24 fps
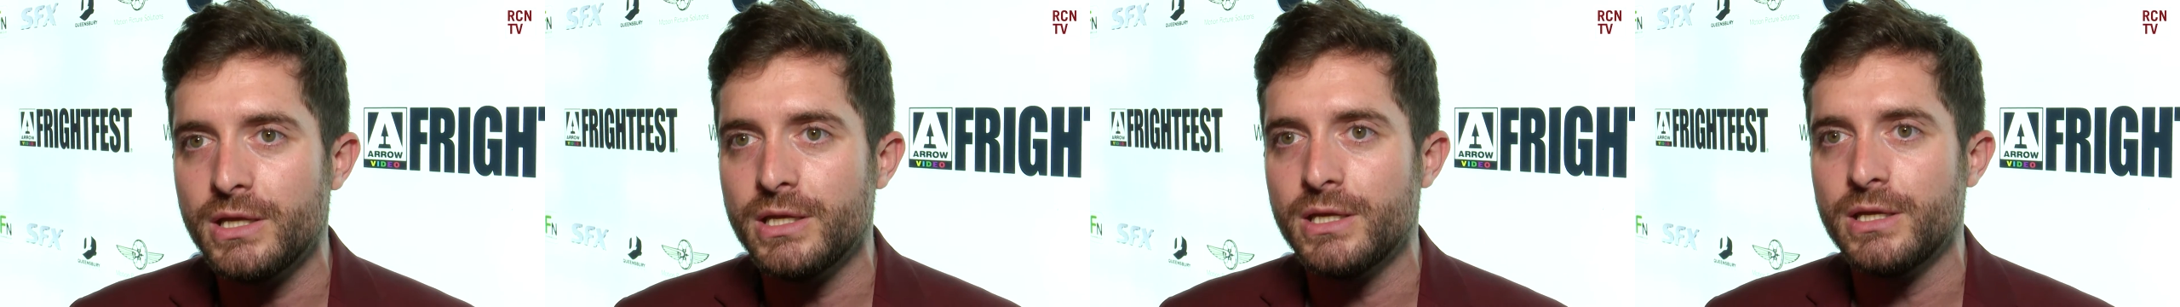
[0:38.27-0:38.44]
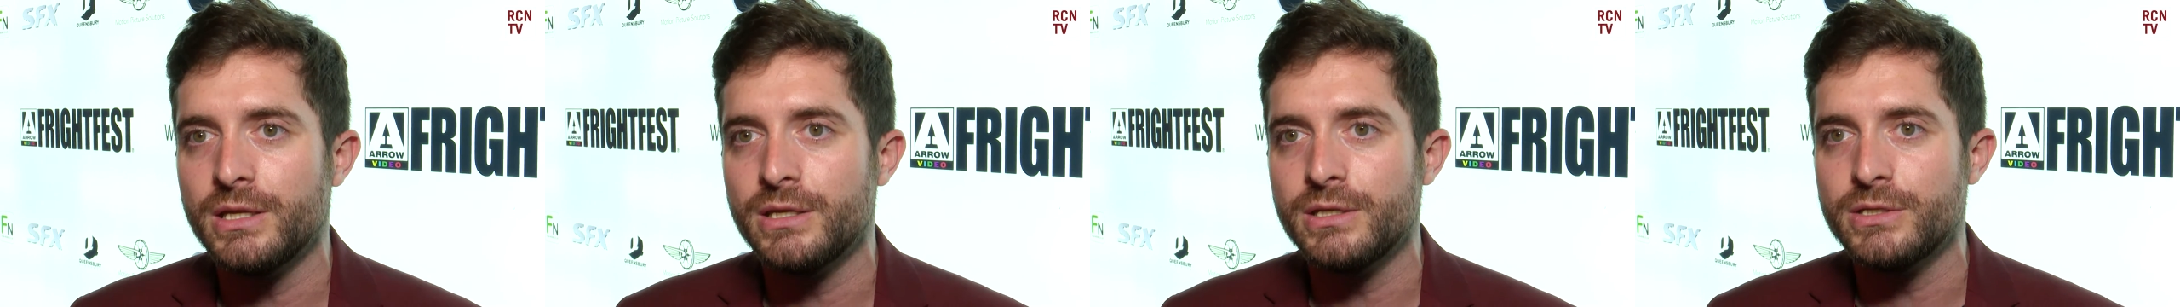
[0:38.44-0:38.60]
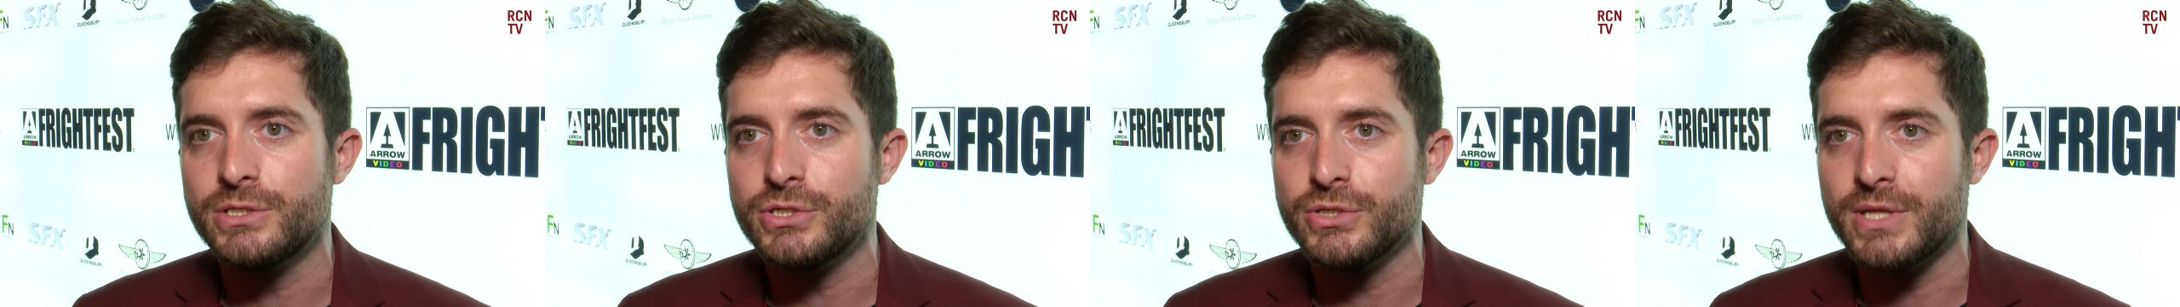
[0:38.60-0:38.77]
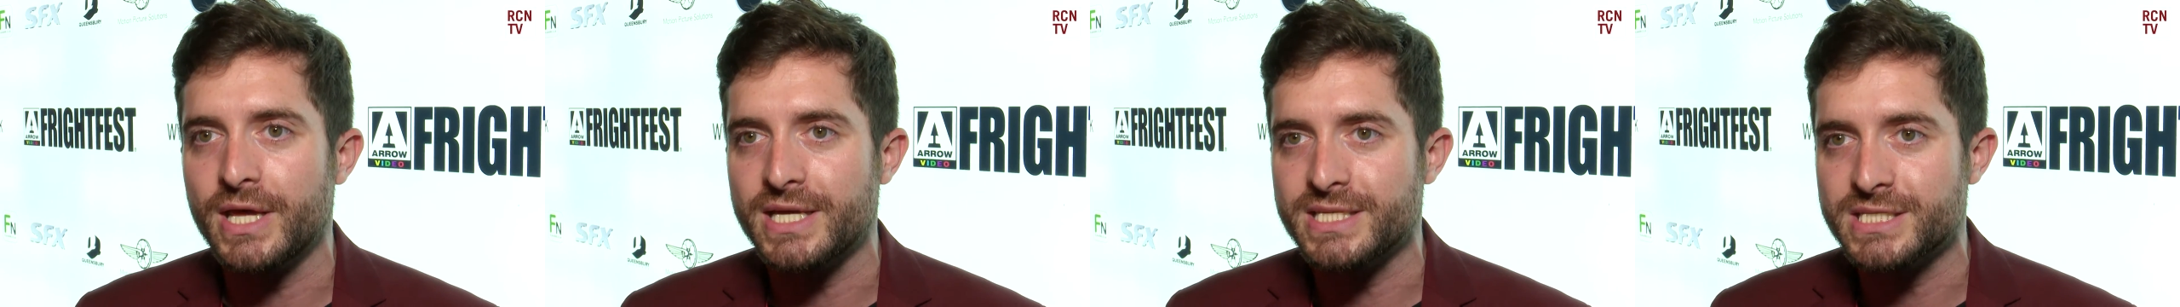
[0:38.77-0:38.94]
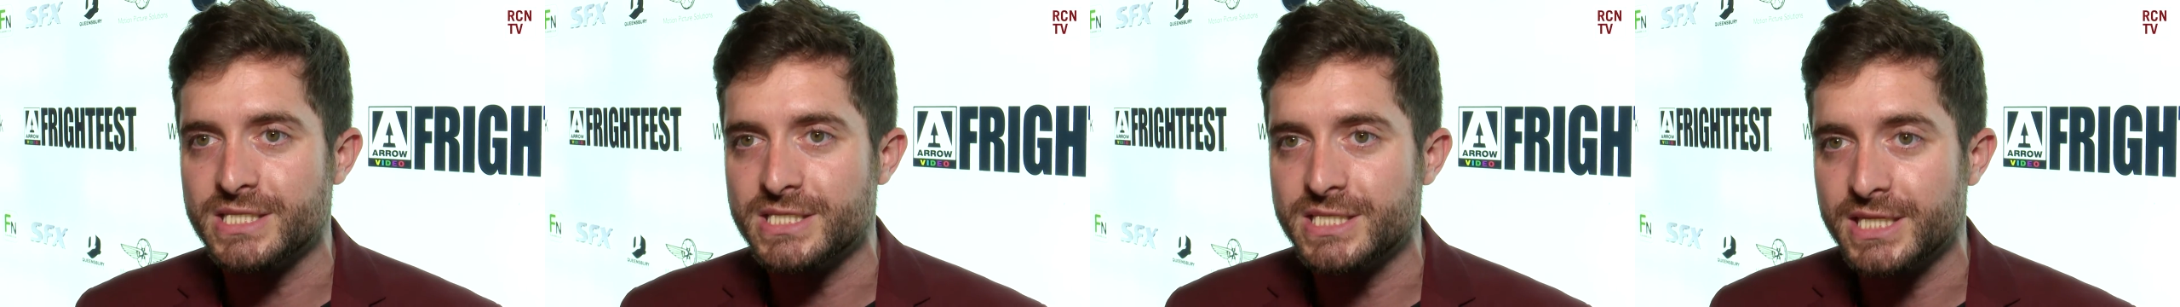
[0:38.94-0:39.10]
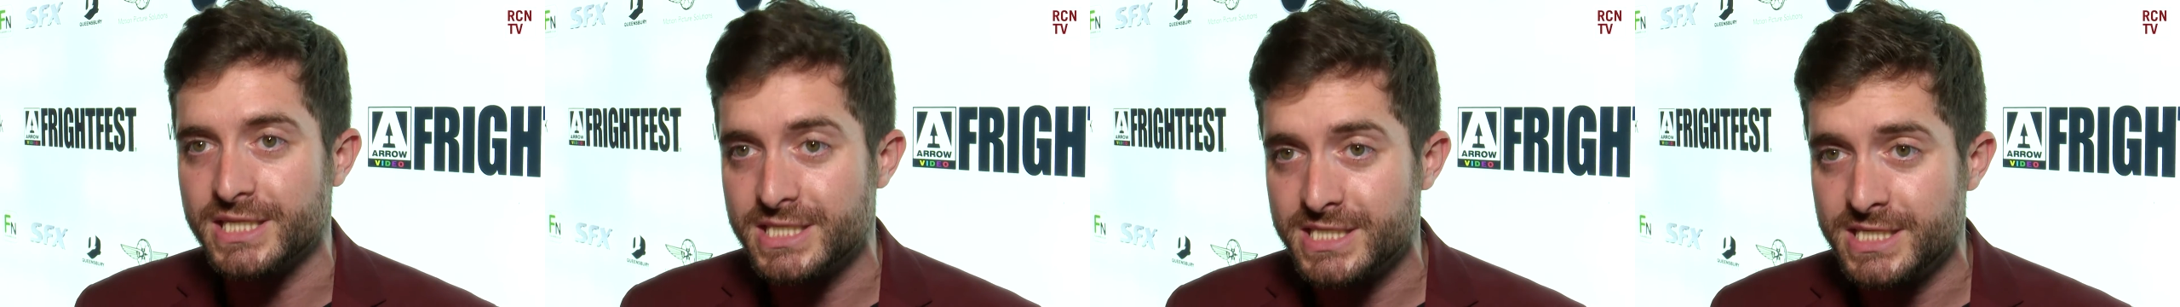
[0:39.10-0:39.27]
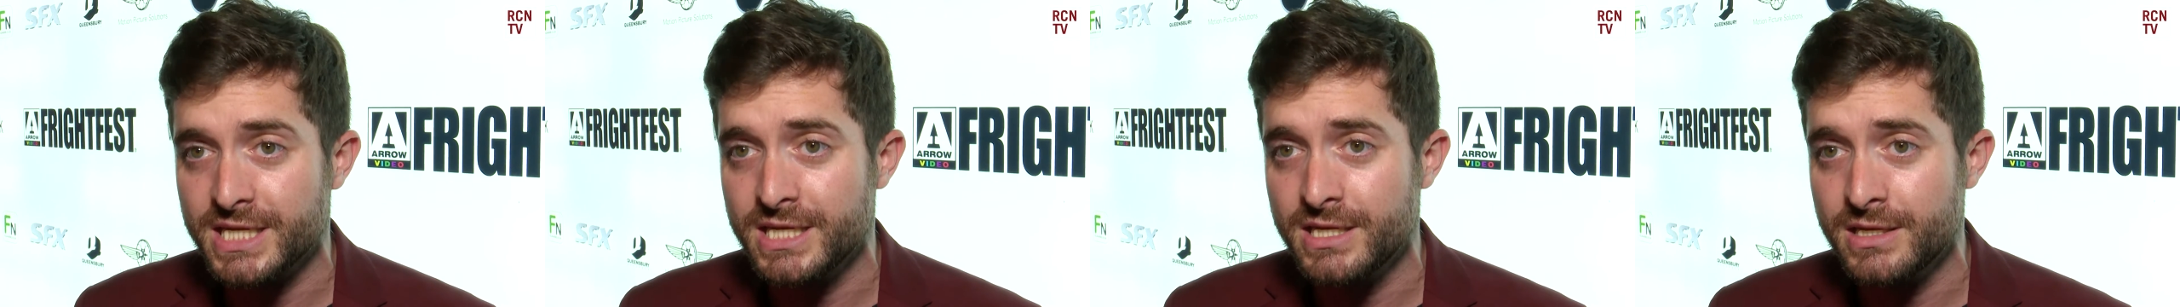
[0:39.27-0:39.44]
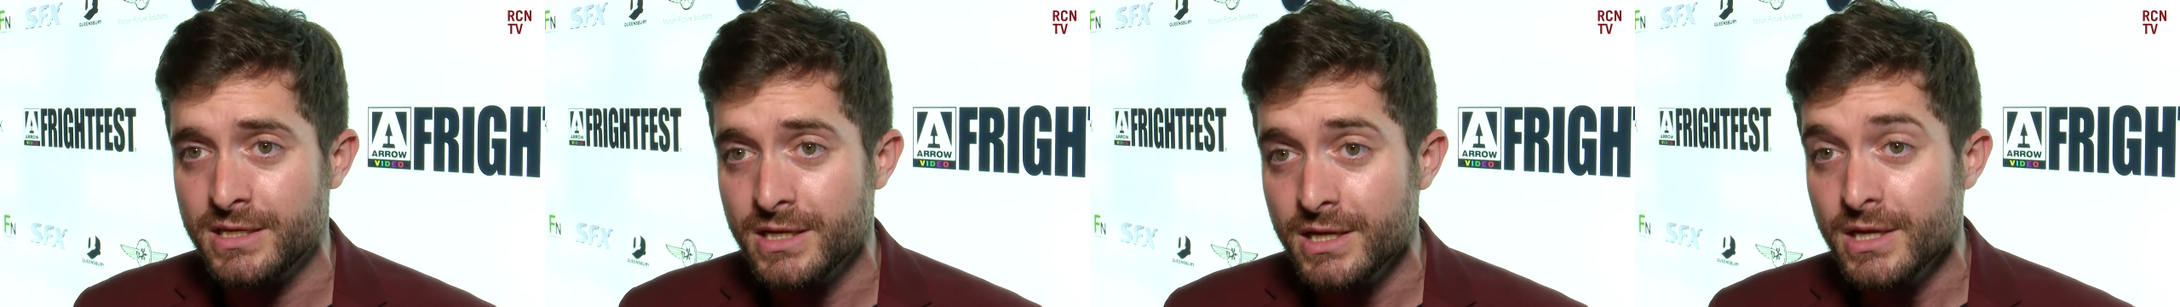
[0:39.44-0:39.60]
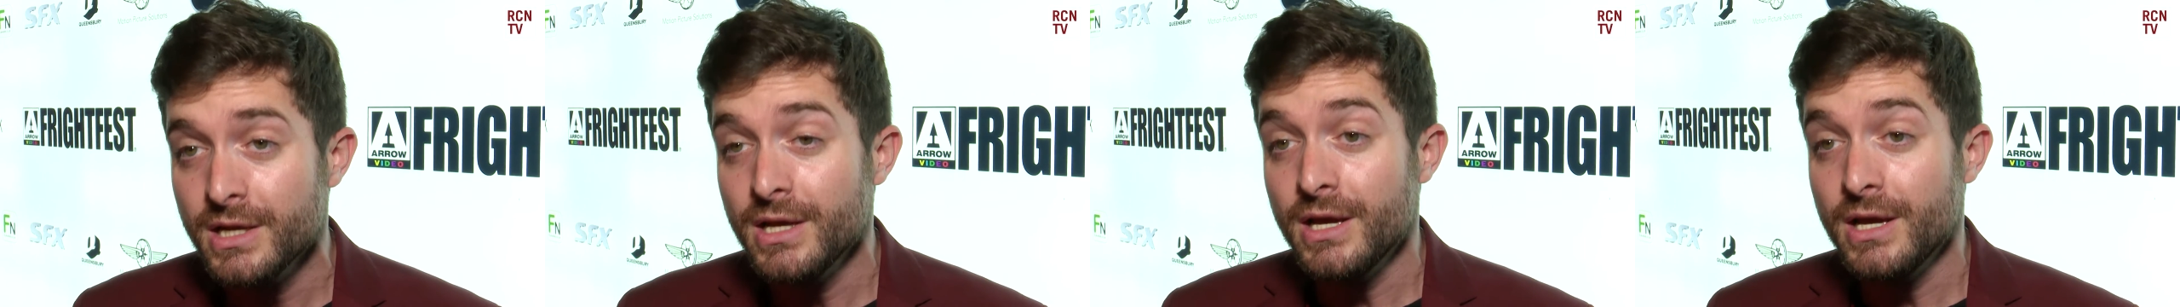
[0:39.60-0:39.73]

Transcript: in 2016,